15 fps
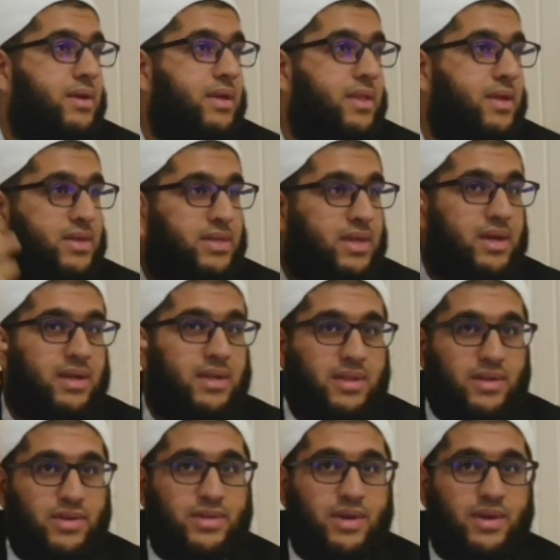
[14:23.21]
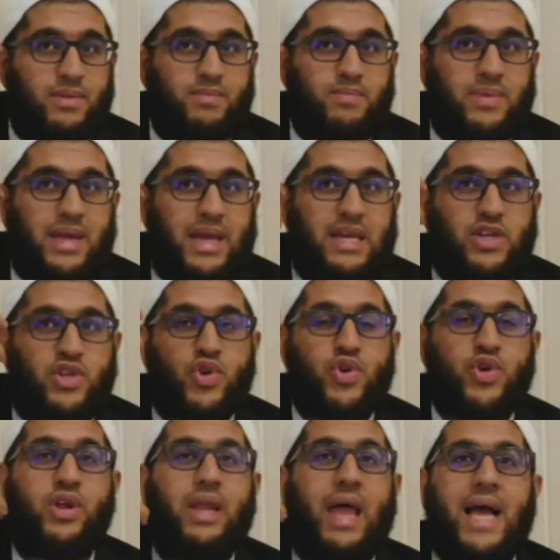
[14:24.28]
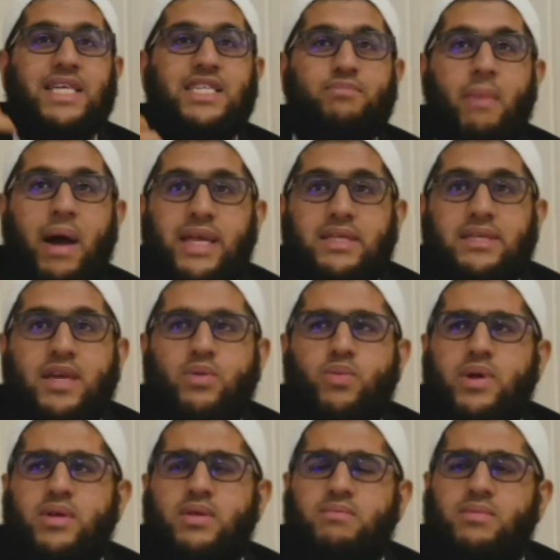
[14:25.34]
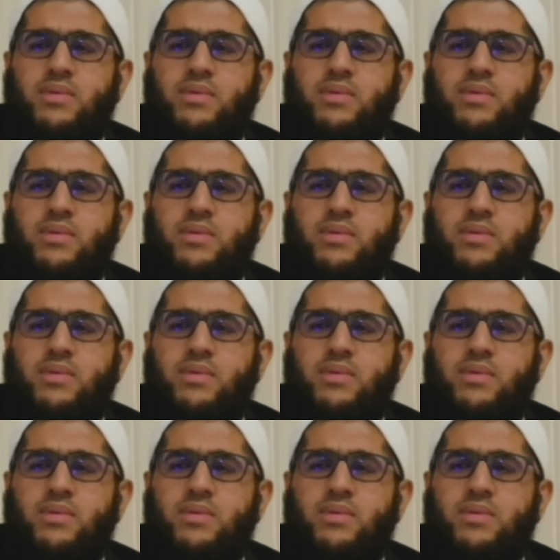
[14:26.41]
There's a internalized mindset where